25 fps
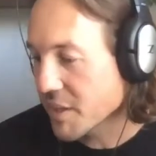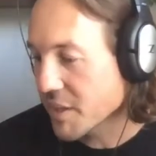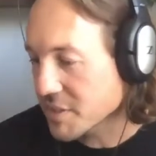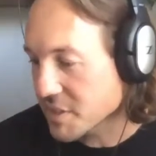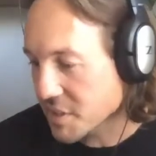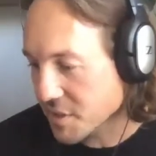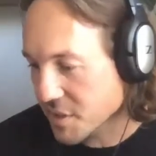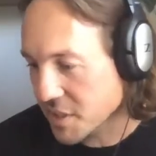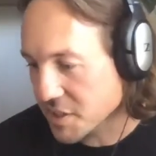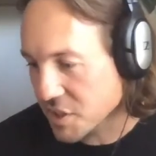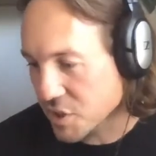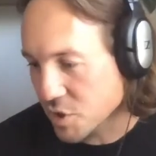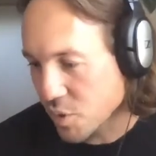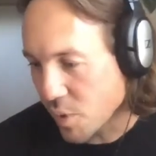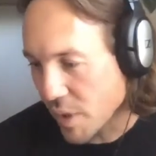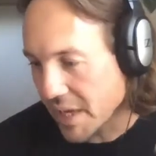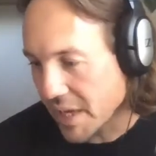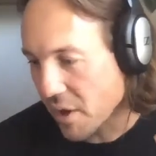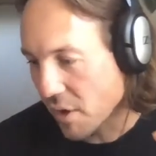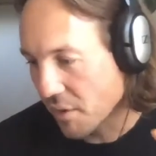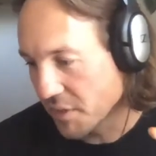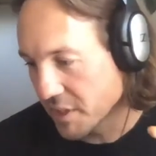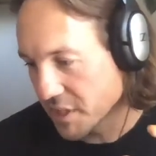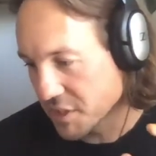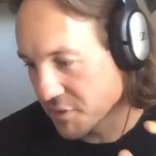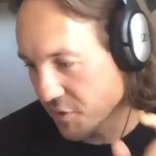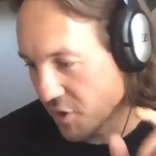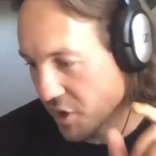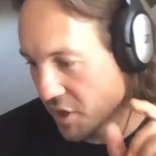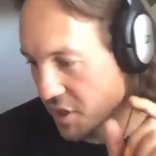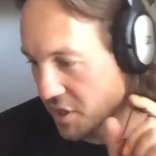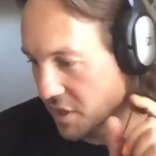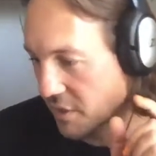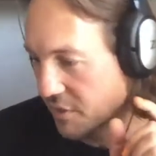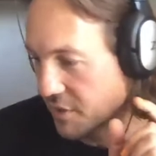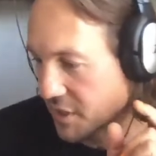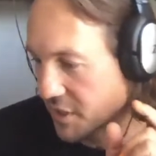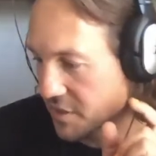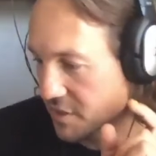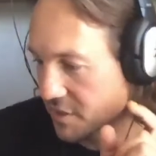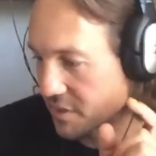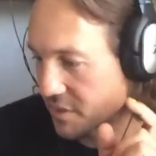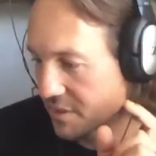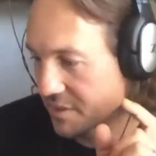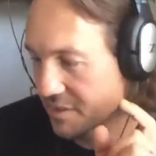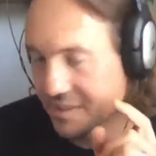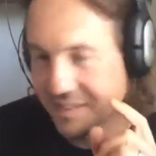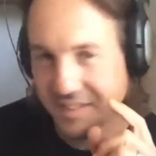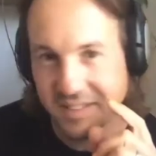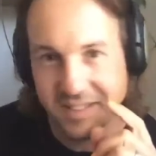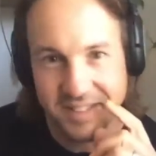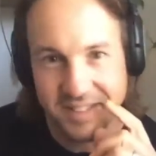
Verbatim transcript: there's there's a tweak on this version. Baldness, more